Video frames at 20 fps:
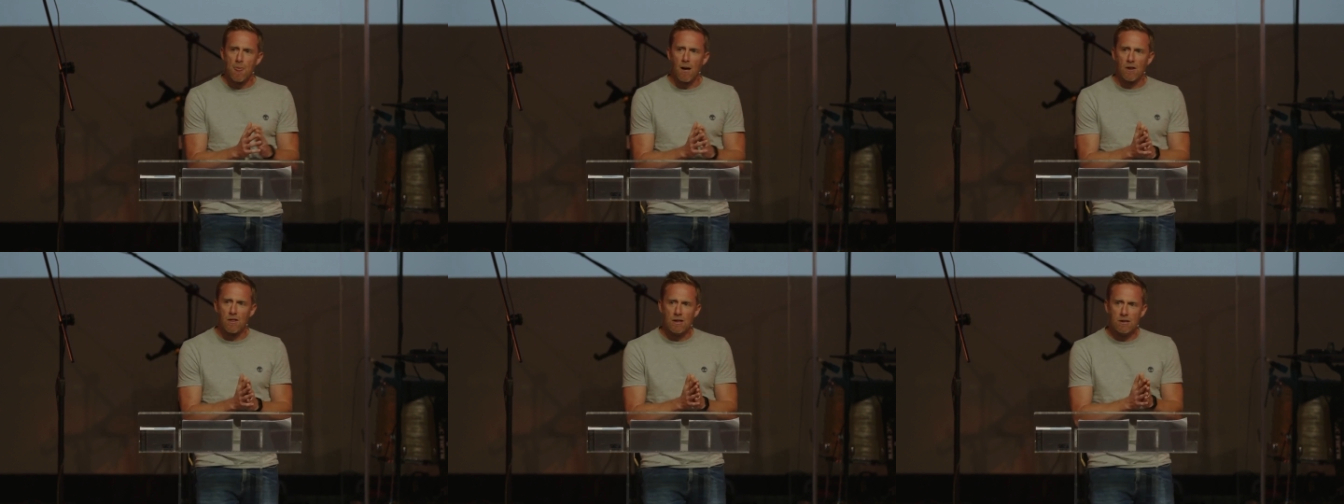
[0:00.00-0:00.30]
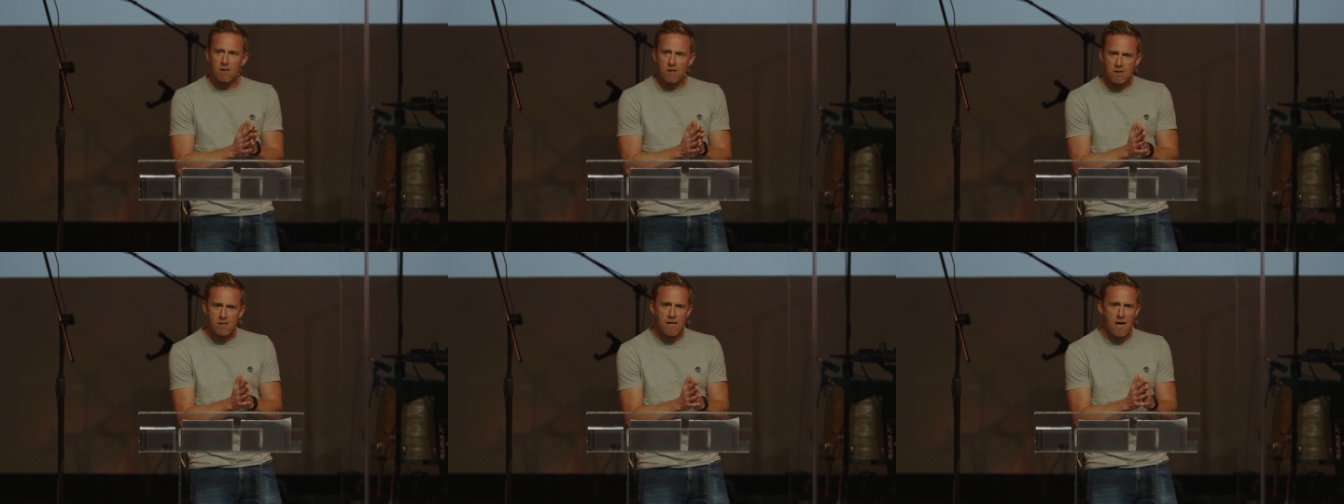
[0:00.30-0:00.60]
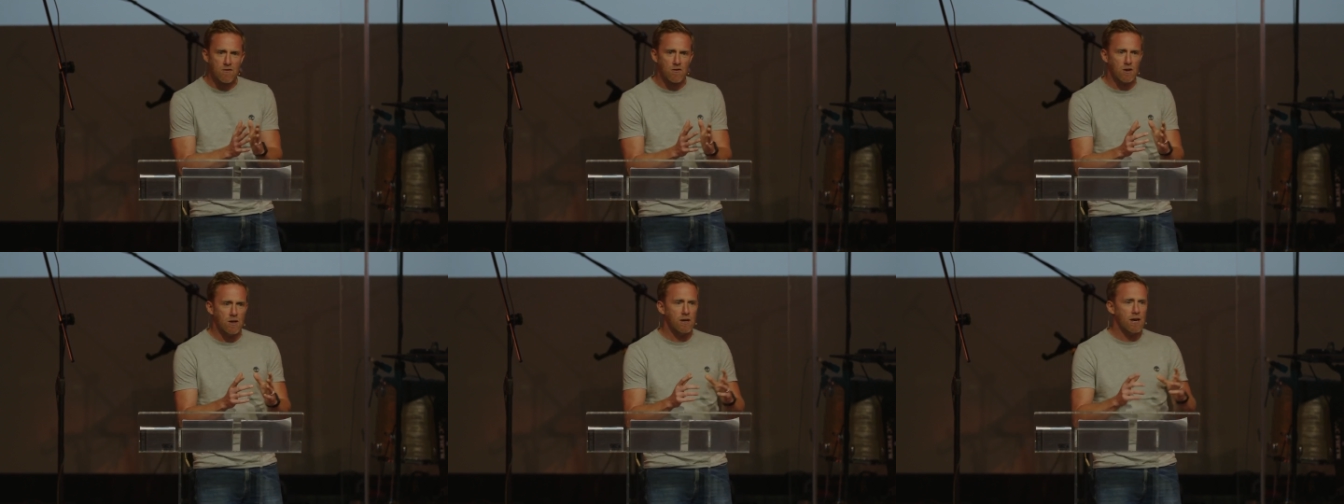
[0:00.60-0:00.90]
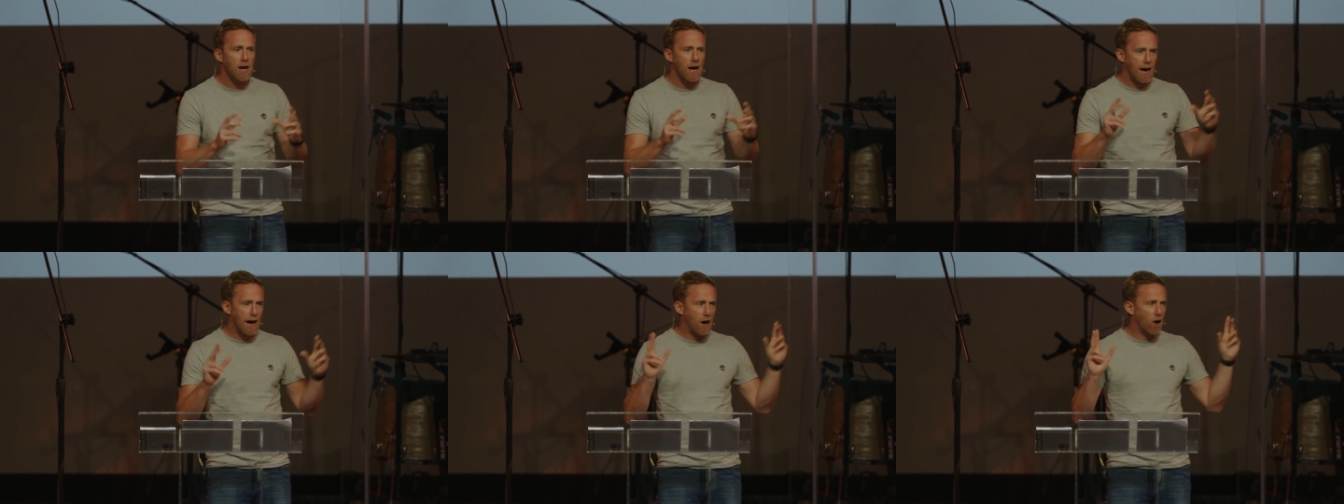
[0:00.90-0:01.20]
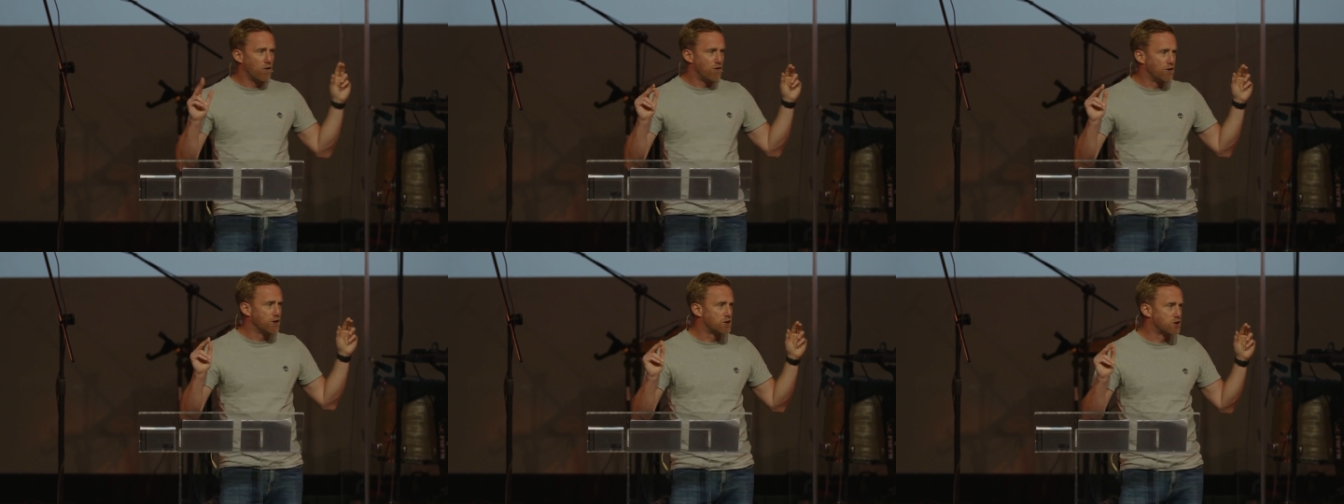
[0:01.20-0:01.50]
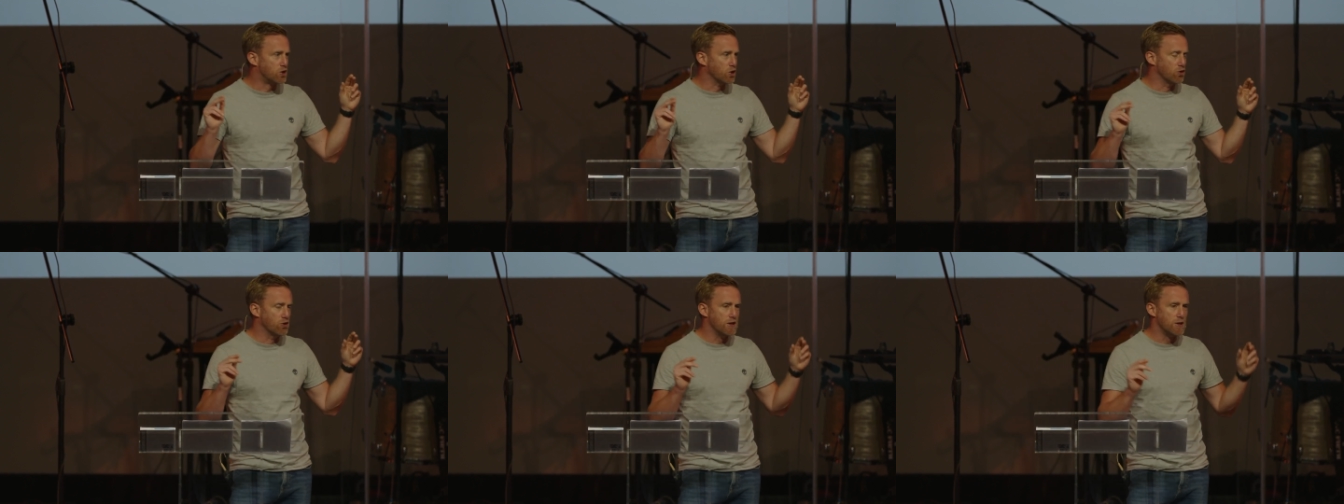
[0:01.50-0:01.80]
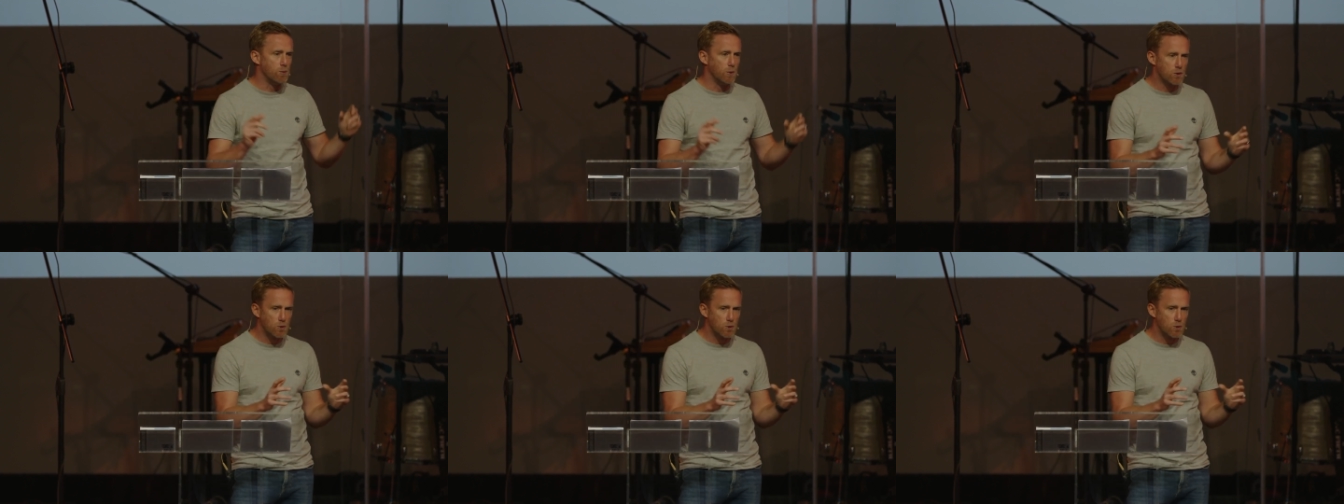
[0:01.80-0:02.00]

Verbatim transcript: I think, seven Alpha stories,